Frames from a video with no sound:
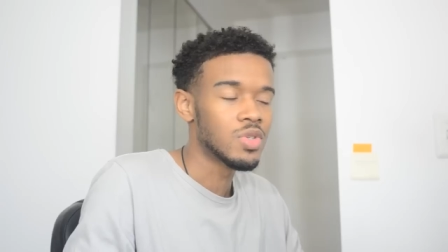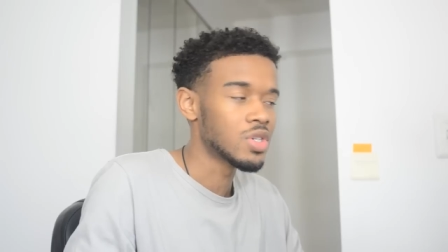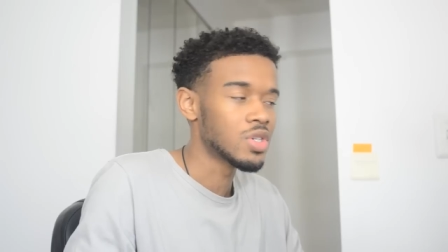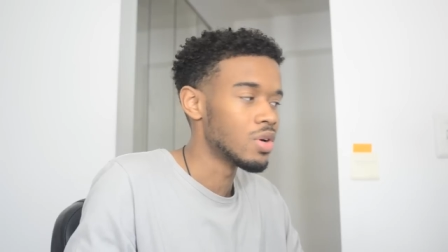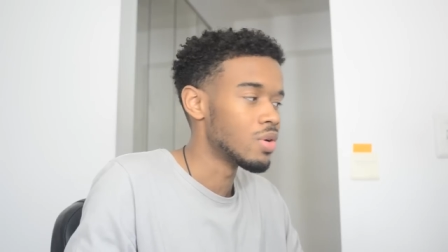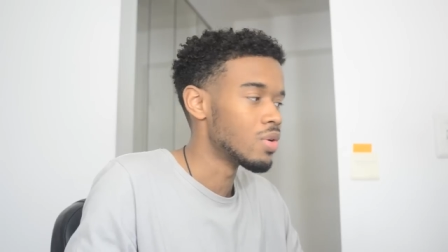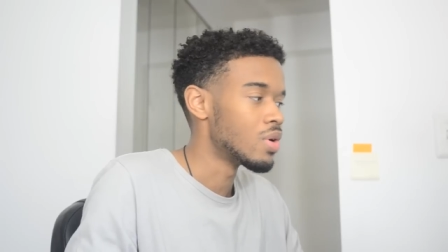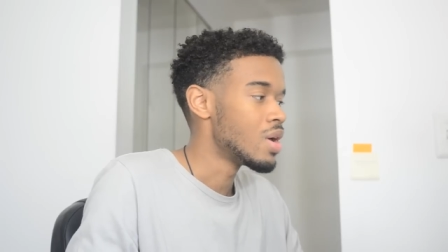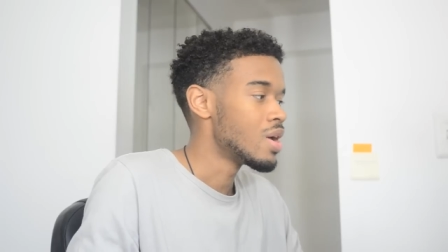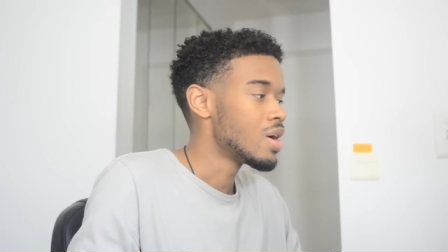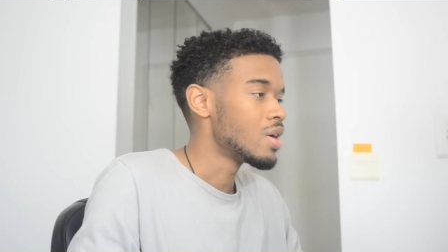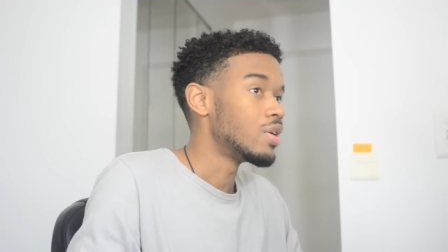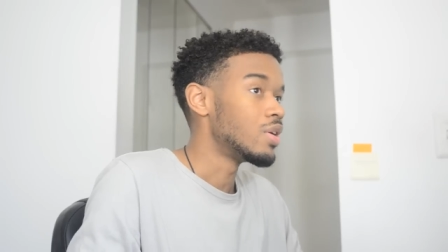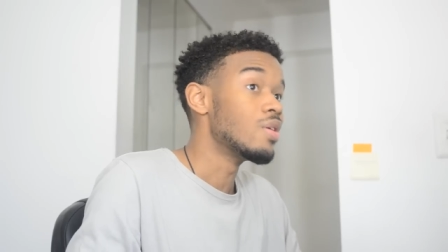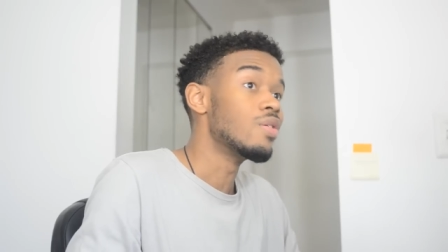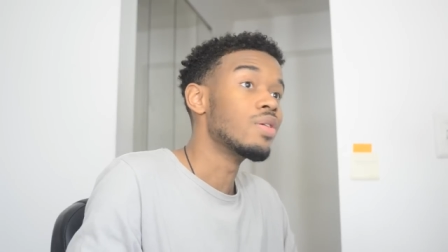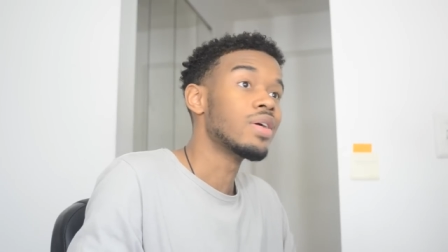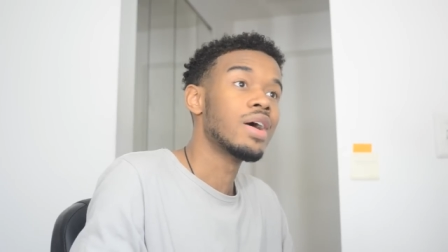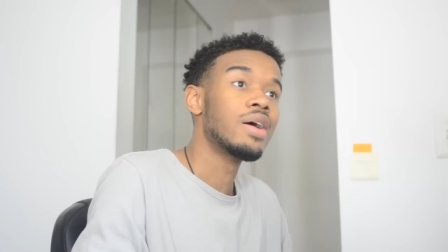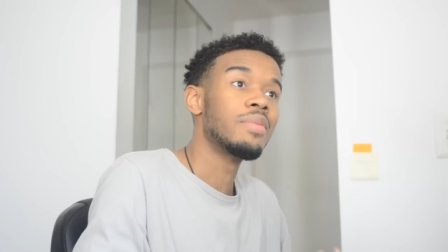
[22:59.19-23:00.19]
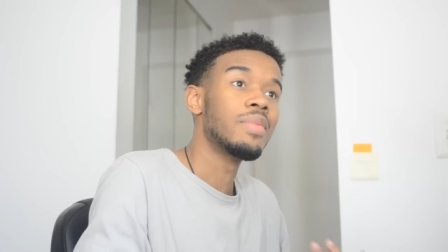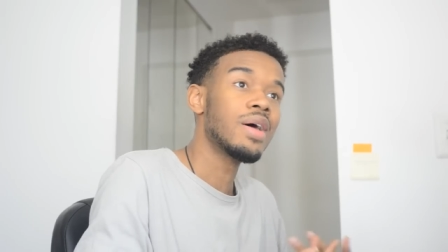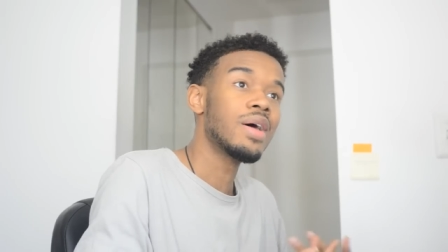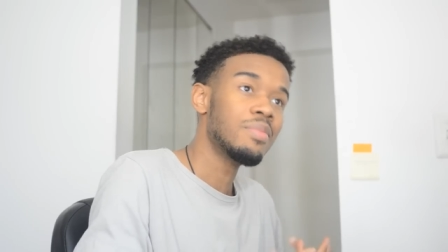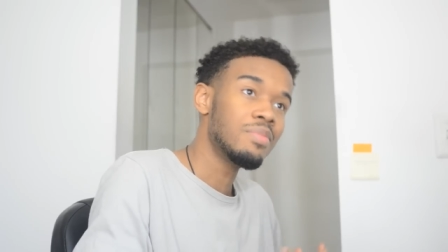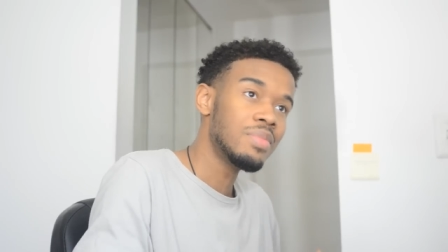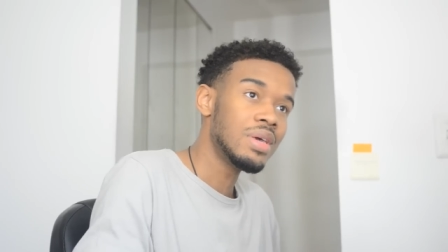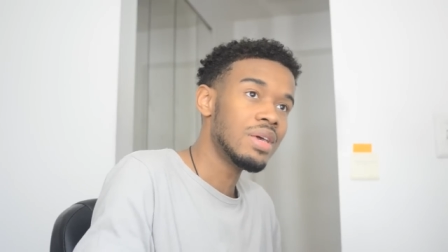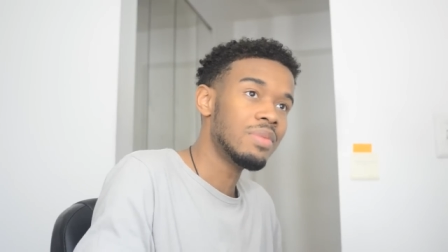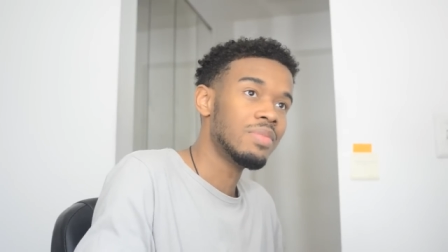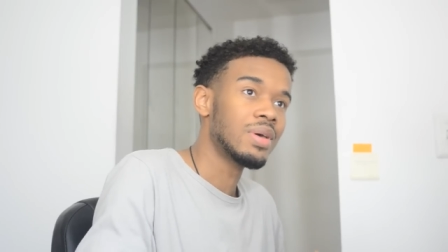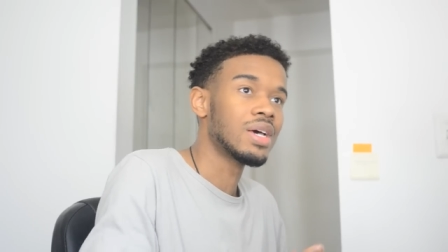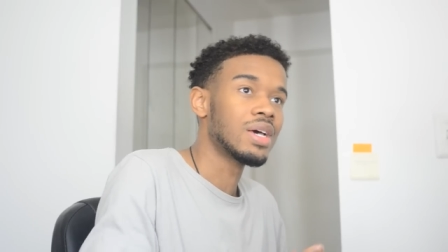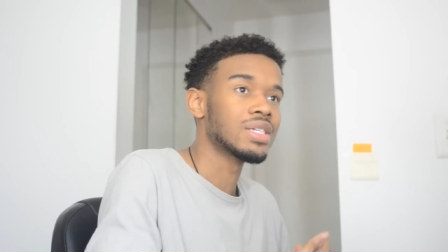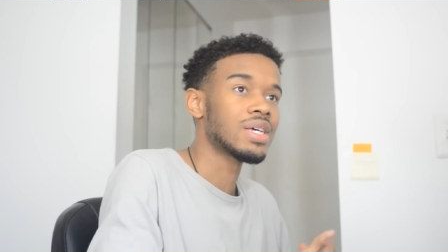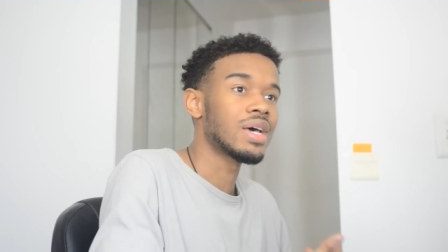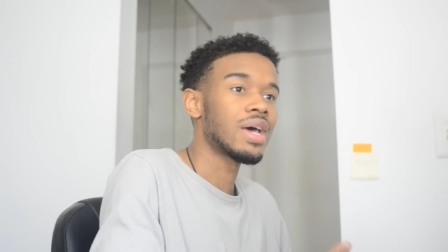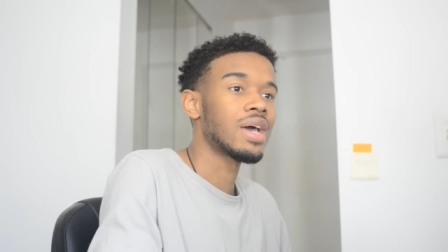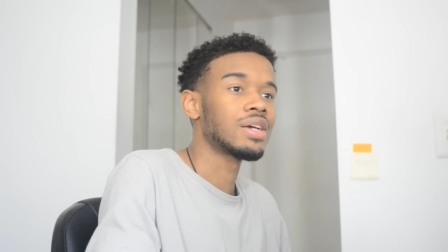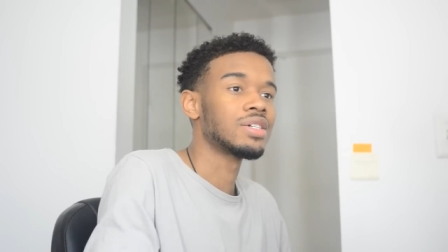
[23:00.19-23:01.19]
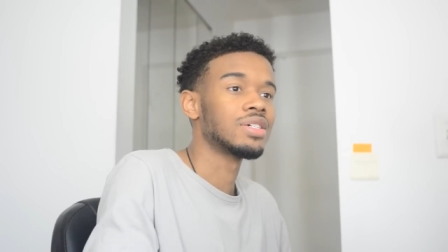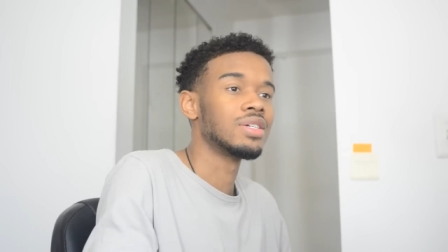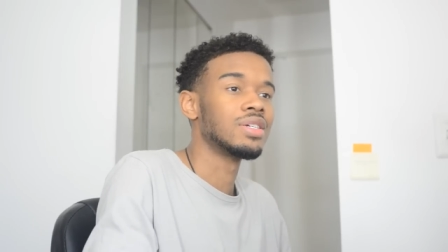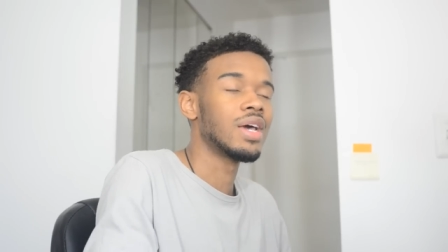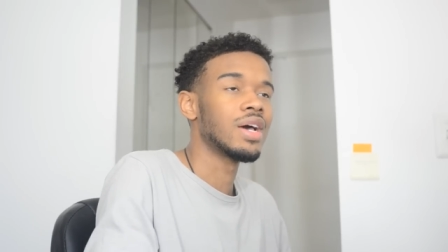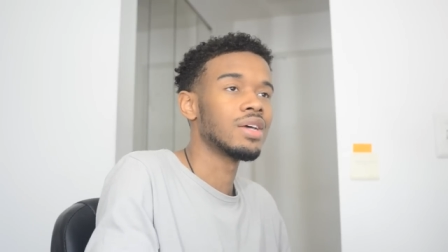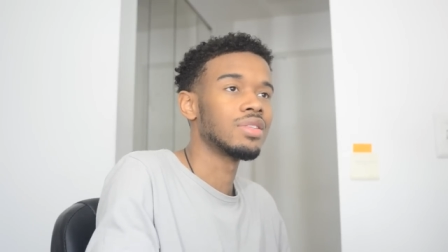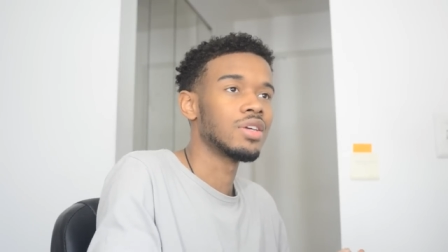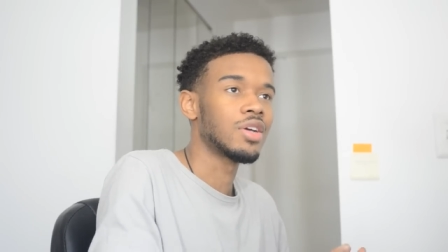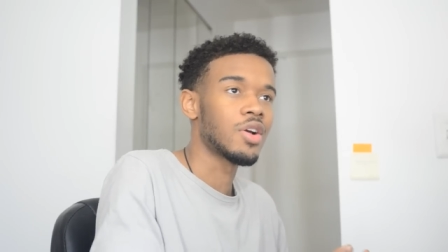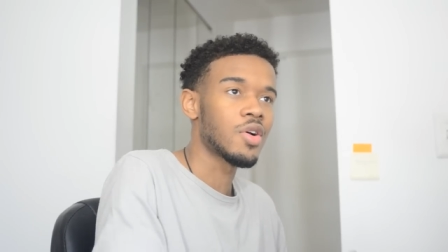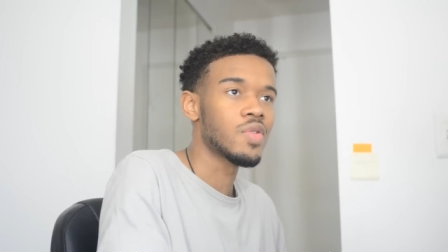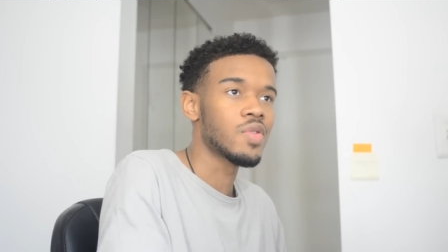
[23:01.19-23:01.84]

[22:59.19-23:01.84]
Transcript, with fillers: So don't come at me because I actually had the